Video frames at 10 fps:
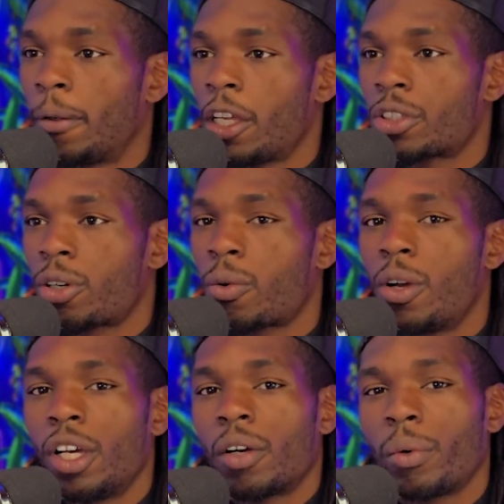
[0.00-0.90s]
So
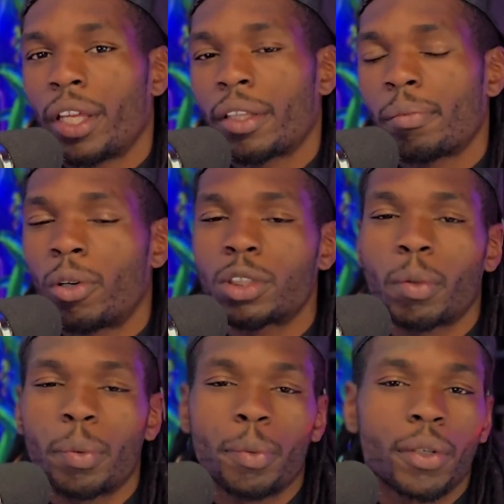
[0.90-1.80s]
when
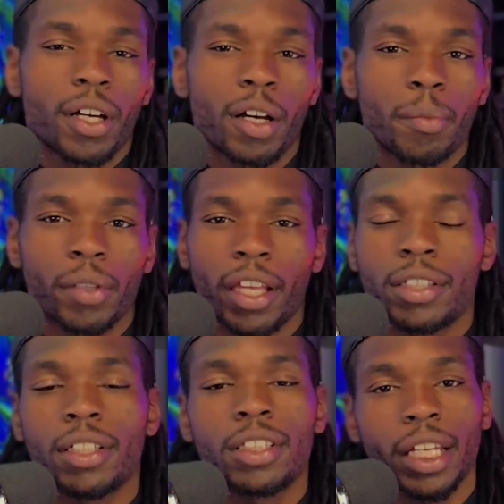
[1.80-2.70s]
multiple people come
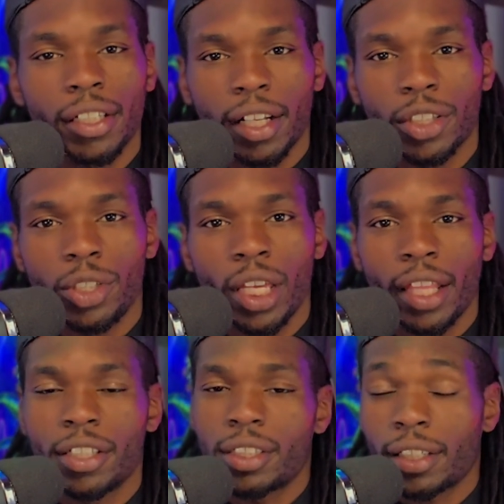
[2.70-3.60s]
into the technology,
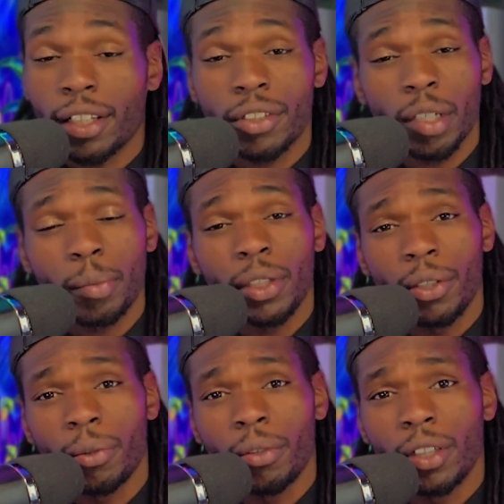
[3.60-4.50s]
and this technology can be
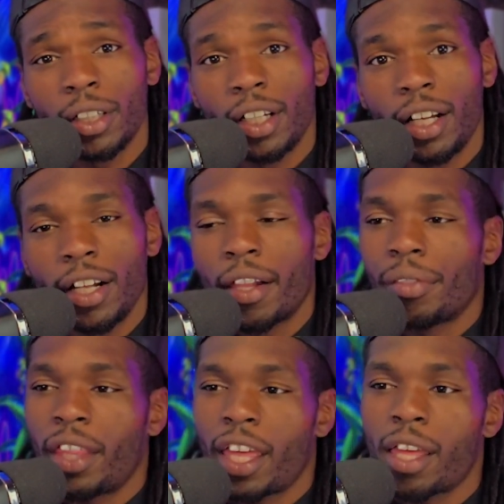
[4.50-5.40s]
new,
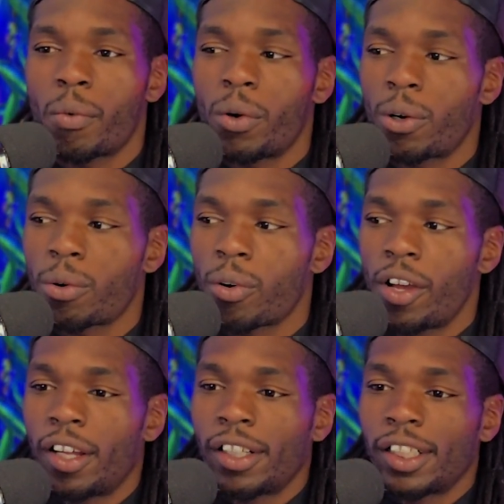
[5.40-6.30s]
they will
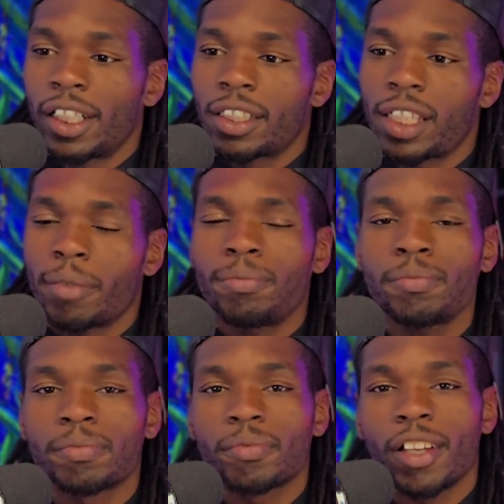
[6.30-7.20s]
say,
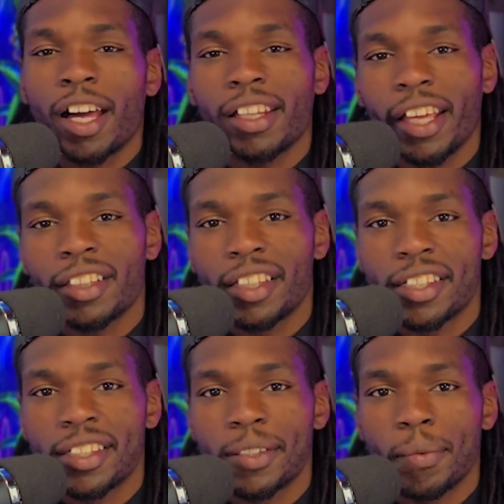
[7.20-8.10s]
I like
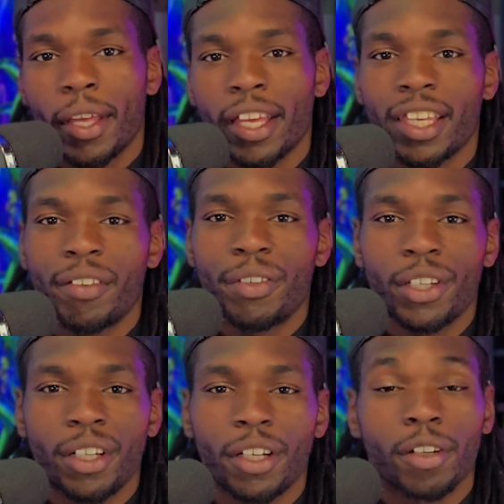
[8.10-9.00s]
this, and give it
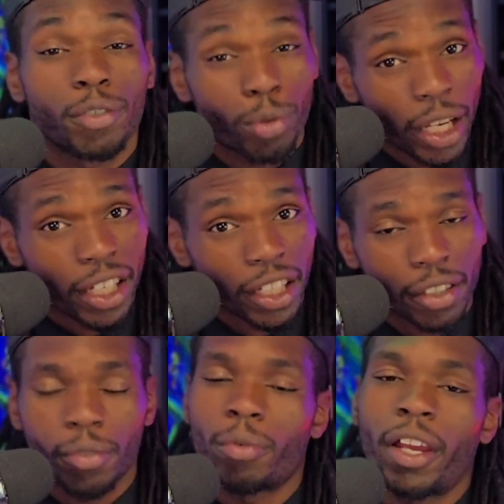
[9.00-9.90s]
a rating,
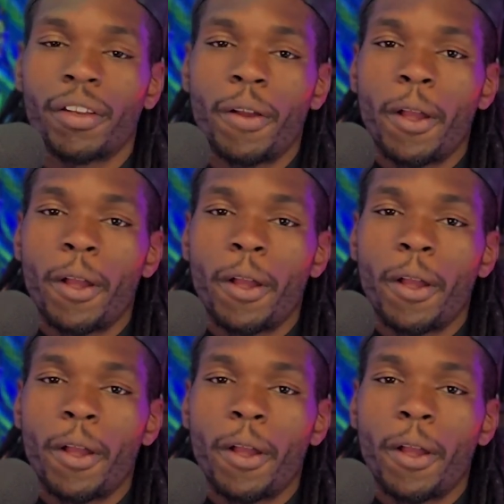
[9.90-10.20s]
right?